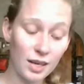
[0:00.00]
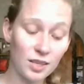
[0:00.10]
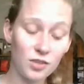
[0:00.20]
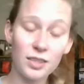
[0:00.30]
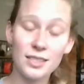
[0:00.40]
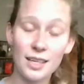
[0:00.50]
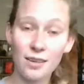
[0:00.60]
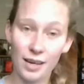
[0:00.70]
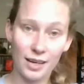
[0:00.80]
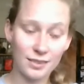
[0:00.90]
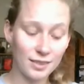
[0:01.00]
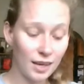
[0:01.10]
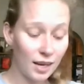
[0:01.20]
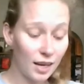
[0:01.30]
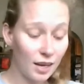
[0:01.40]
and a trick staircase
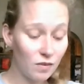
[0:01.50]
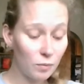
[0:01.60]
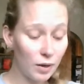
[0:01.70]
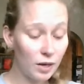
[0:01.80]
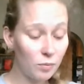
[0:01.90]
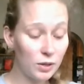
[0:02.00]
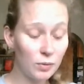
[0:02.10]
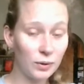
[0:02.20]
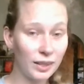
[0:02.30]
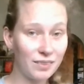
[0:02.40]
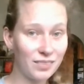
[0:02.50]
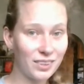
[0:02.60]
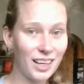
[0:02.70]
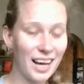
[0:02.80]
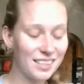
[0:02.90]
if you met him when you were late for
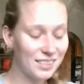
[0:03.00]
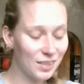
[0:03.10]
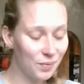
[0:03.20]
class.